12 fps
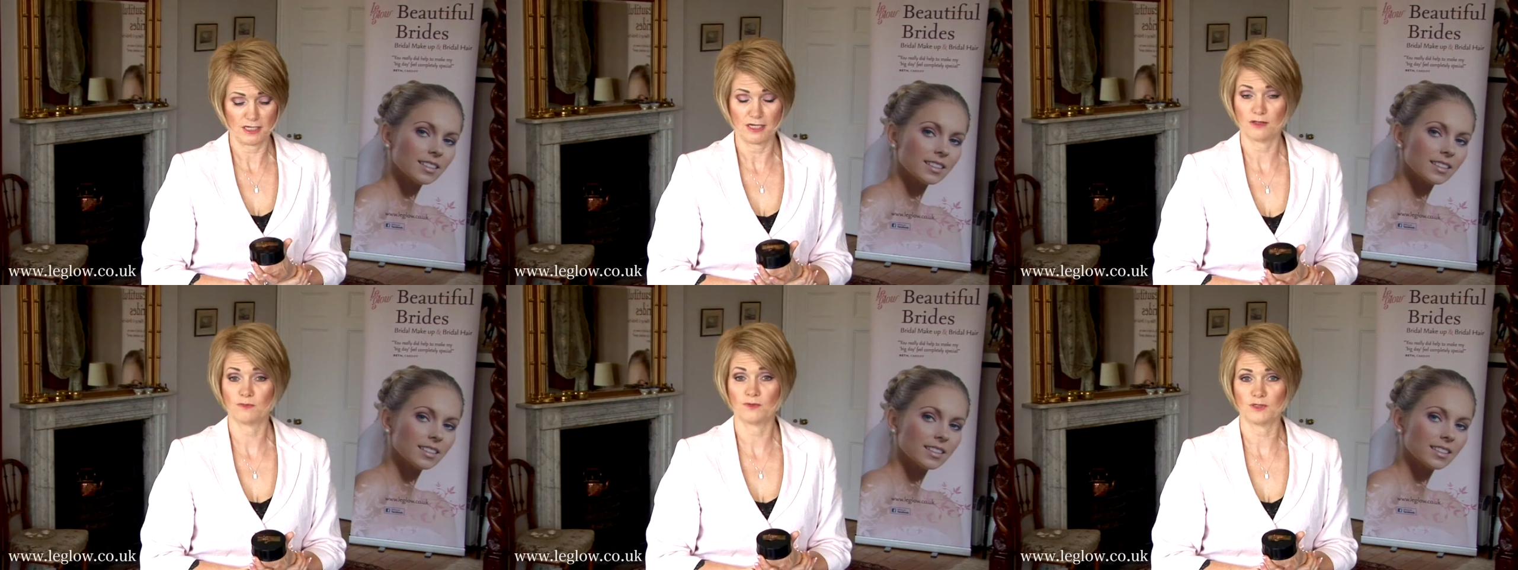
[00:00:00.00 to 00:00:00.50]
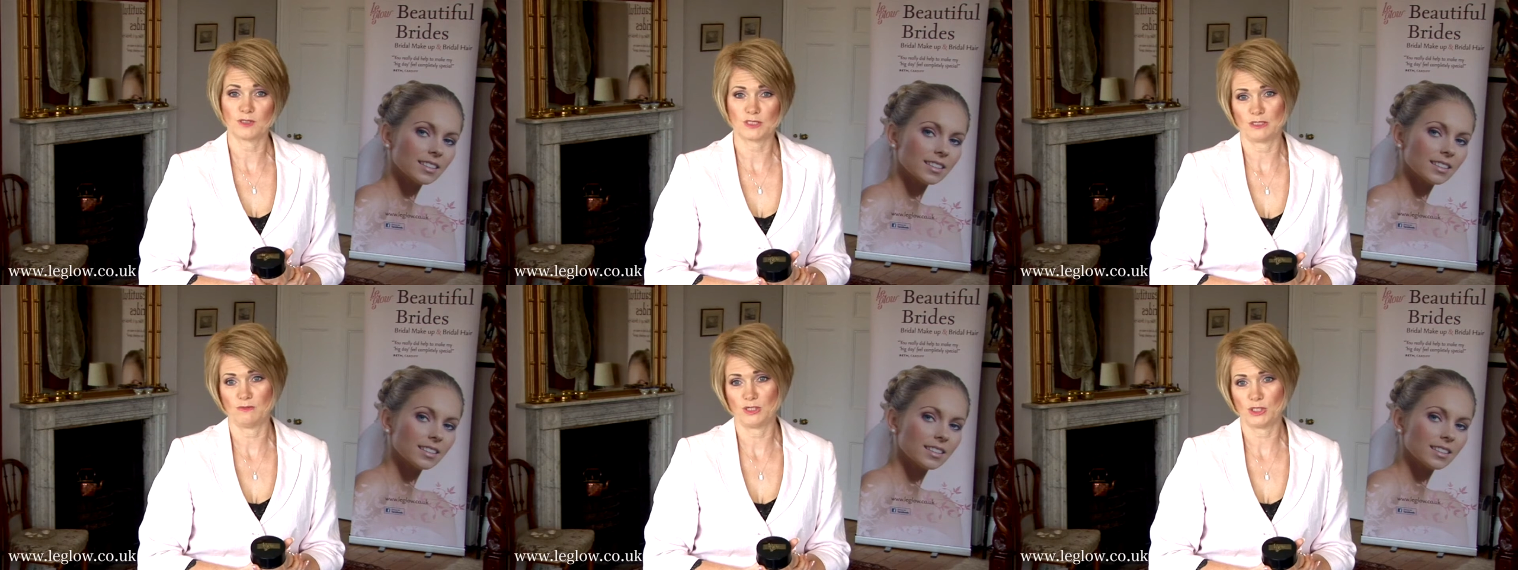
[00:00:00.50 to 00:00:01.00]
Speaker 1: I like the product
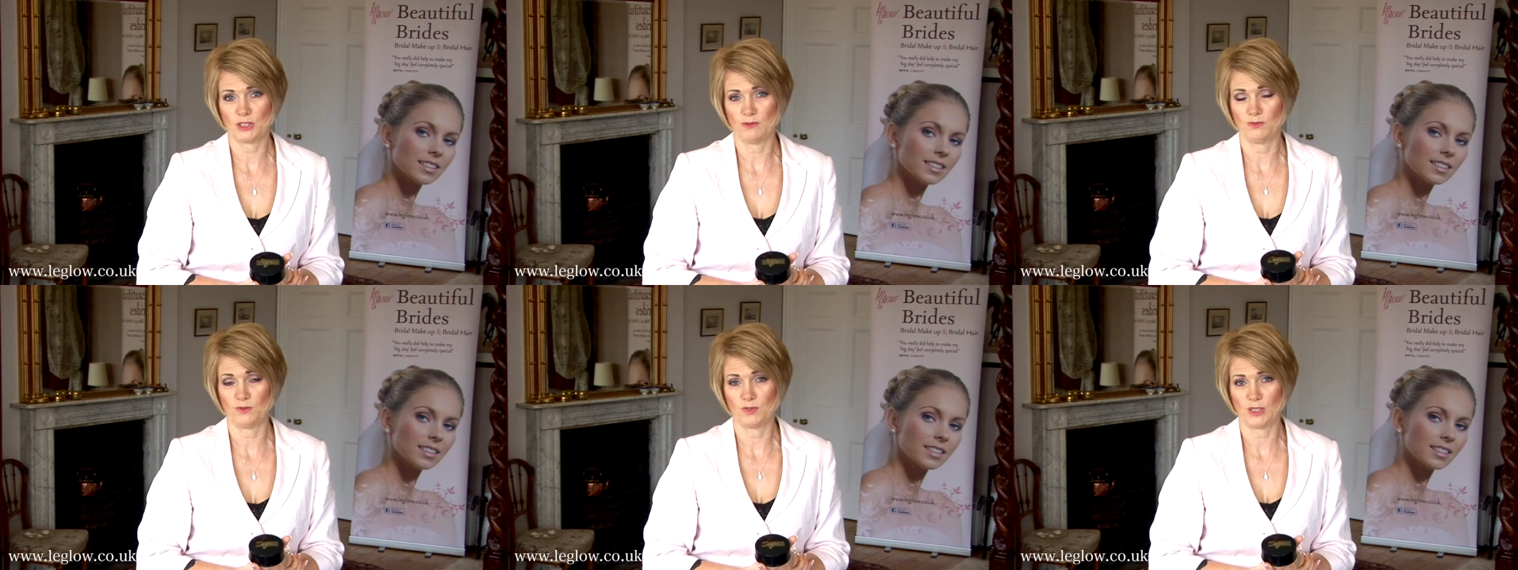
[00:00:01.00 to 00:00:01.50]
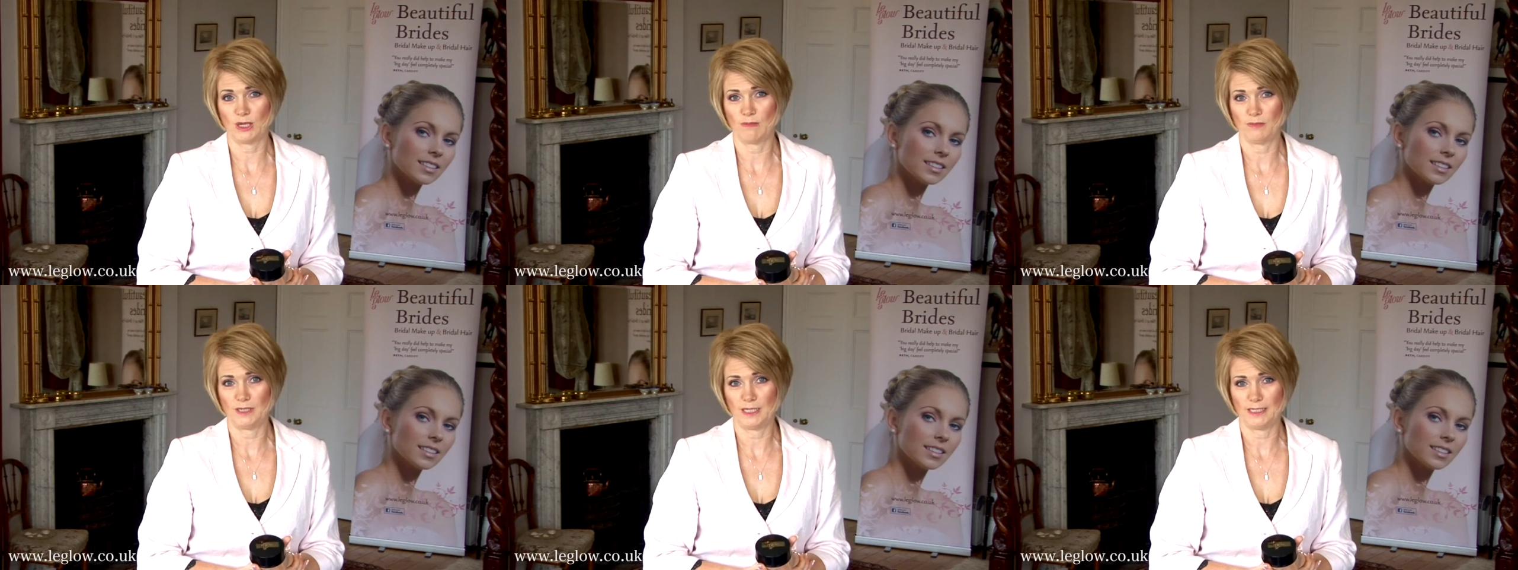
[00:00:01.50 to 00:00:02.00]
so much I bought the
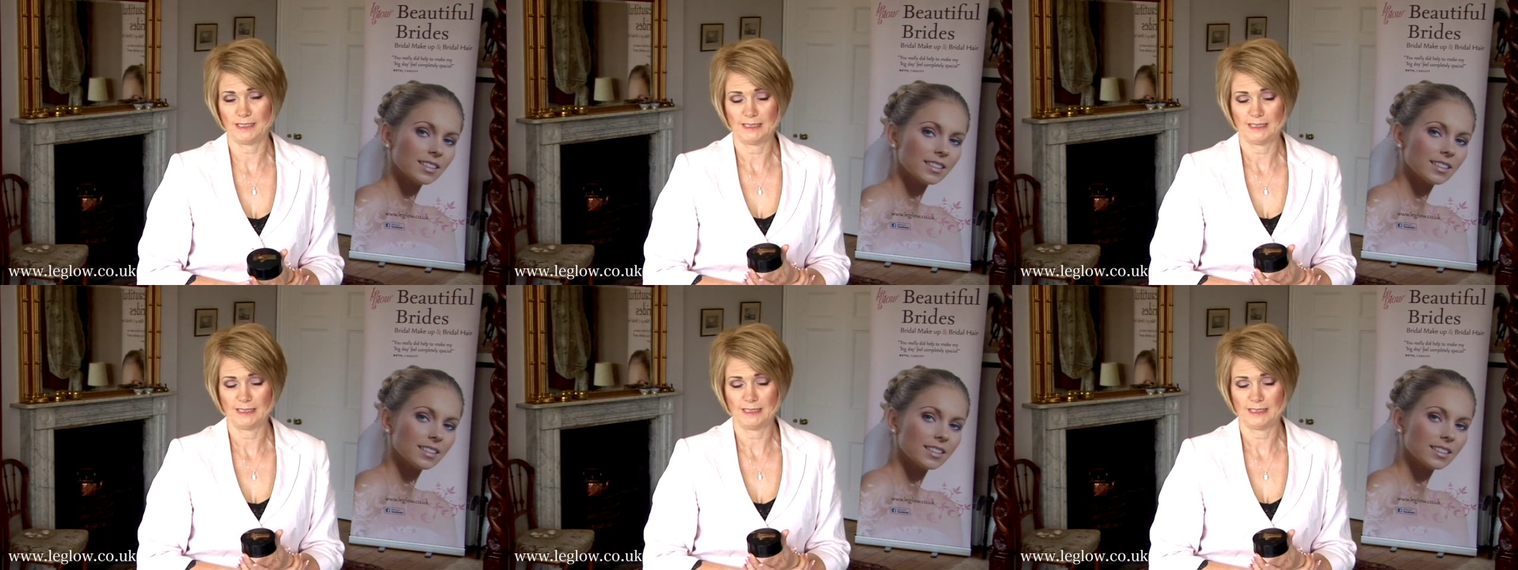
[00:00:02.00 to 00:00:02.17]
company.